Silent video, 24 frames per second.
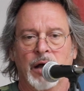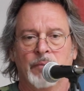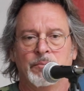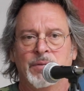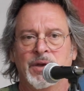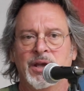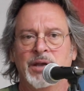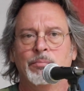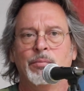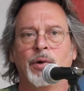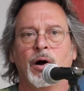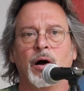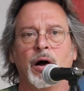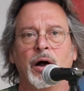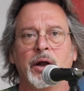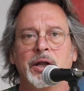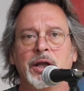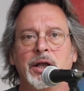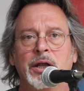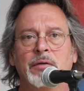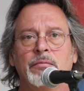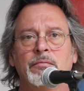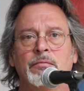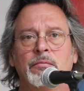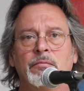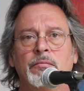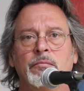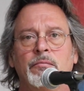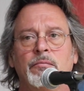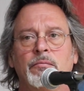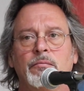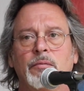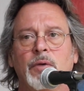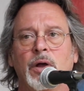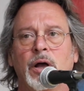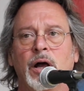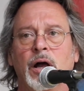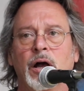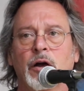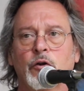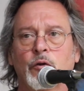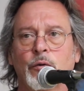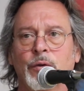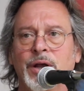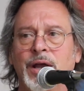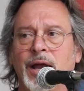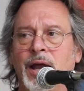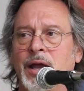Peabody
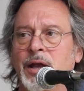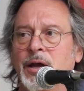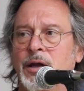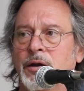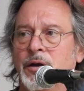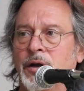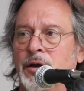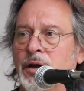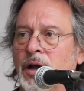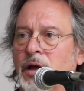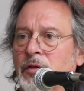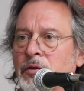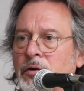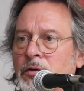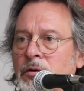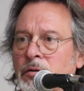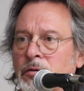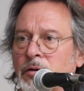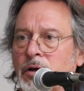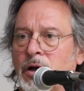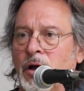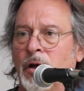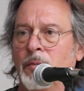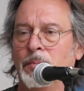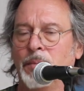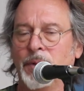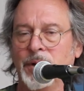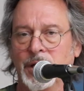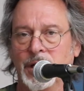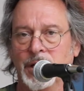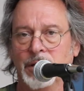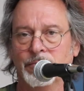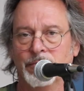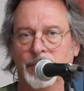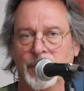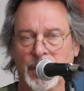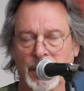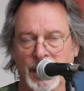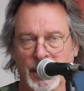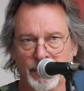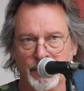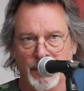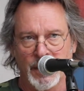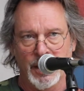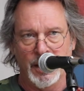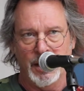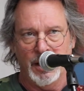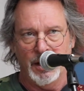created another company,
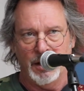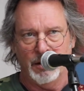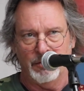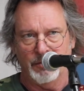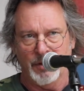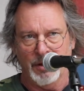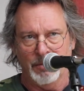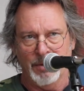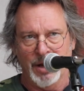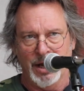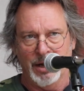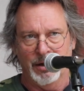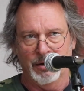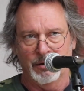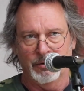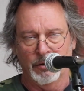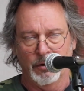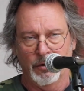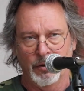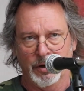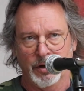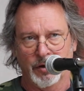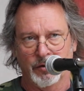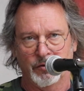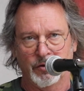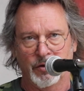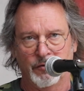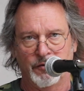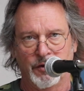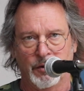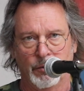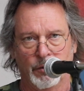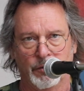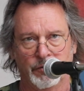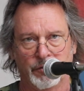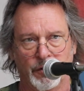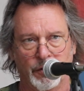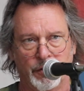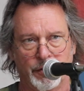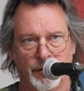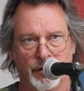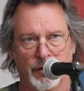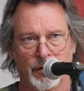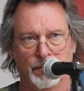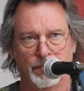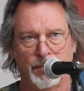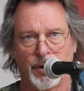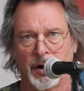and they made it look as if it was a
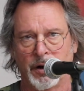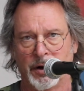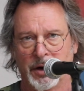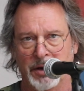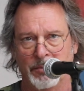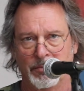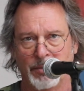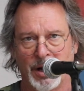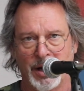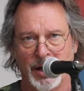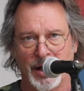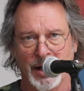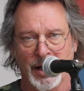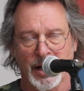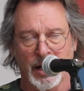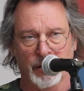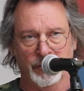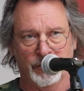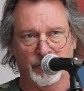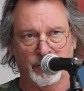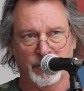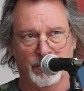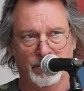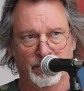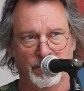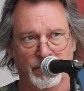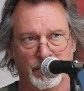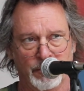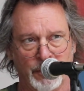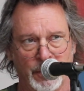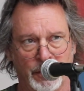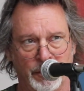third-party buyout.